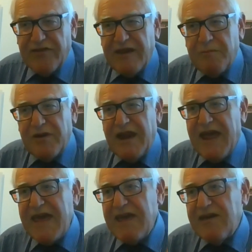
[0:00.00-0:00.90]
And they
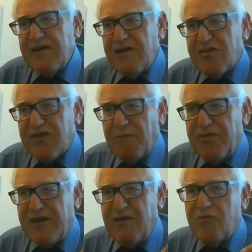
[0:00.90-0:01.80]
play
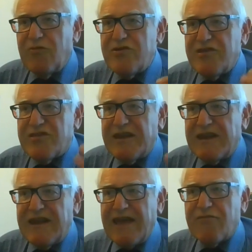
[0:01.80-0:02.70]
something which is an
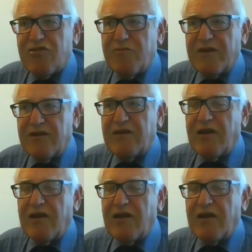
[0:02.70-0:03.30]
announcement,